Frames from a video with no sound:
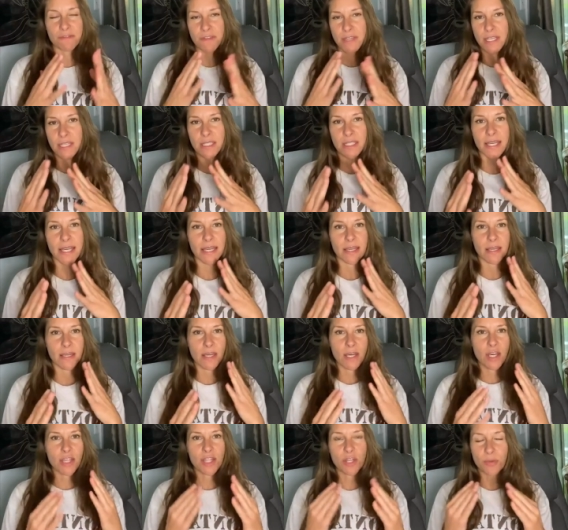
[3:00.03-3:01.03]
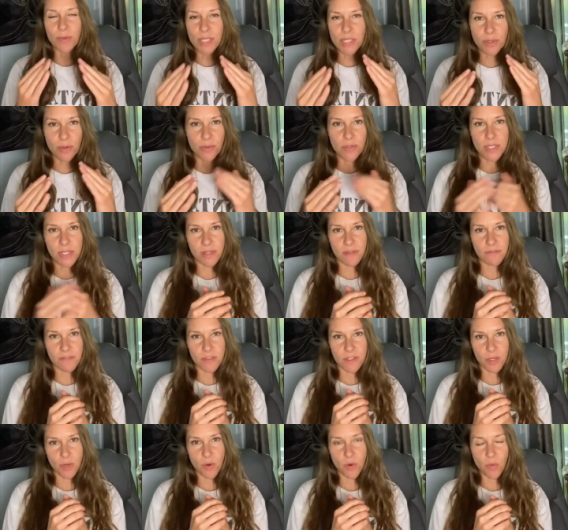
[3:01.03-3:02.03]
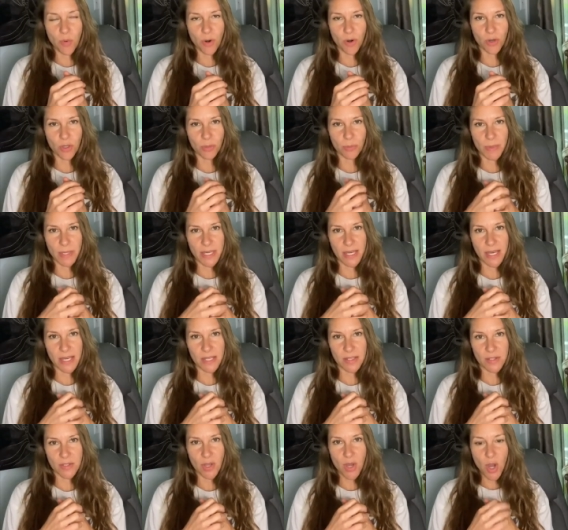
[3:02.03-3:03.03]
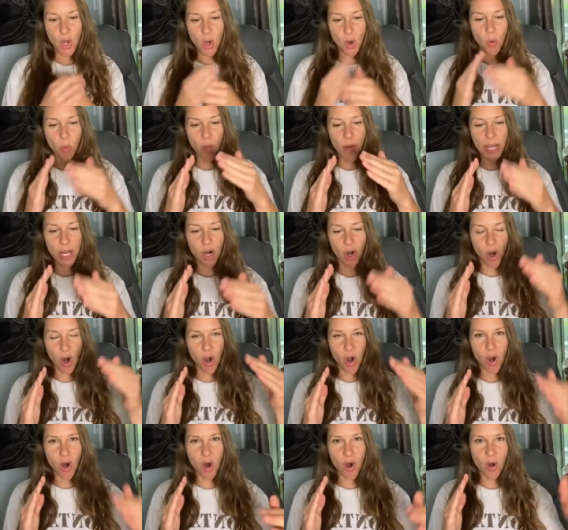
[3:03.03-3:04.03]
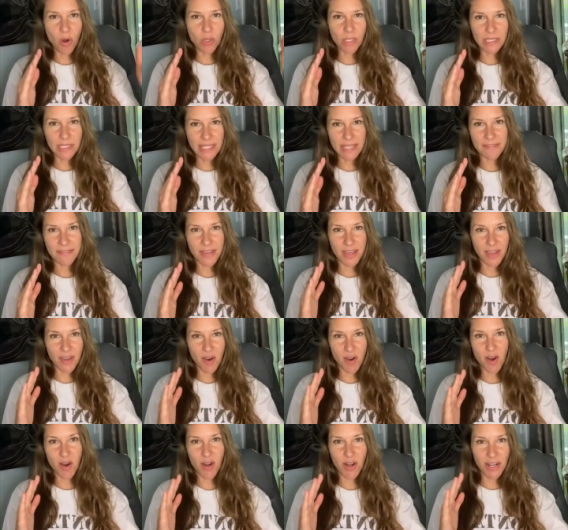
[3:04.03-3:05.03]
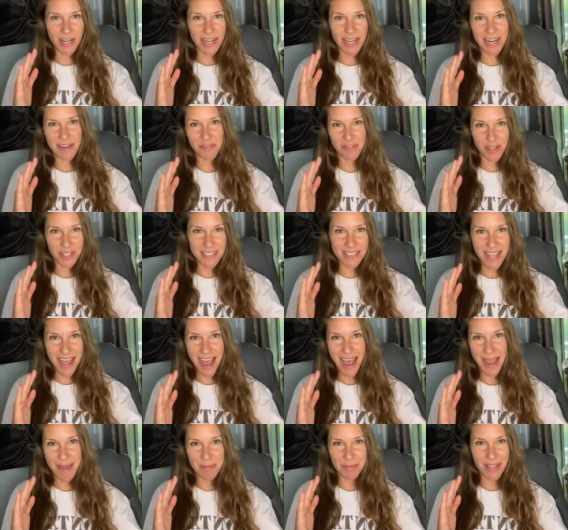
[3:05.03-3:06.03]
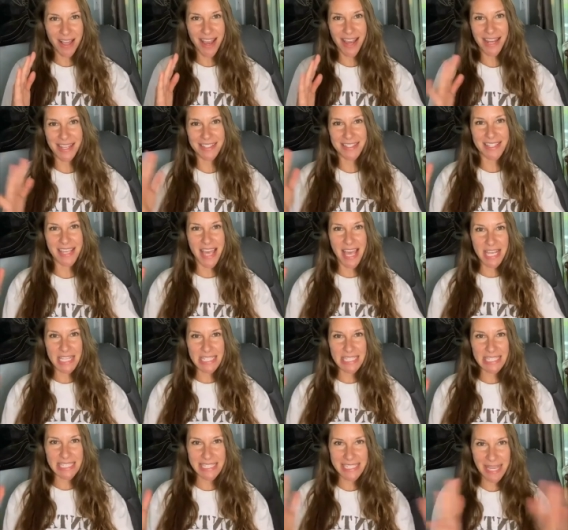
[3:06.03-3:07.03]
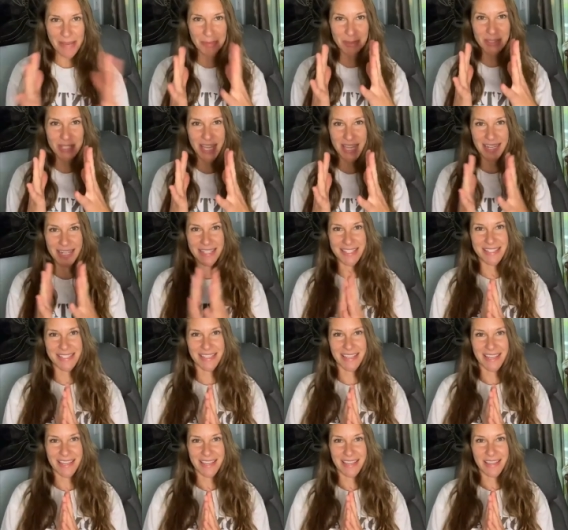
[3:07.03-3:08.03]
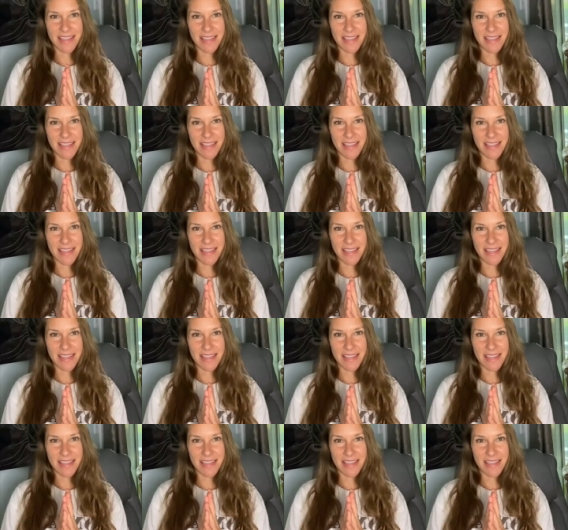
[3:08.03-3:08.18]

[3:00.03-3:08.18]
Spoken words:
feeling the results in the physical world, because we are all living on different timelines simultaneously.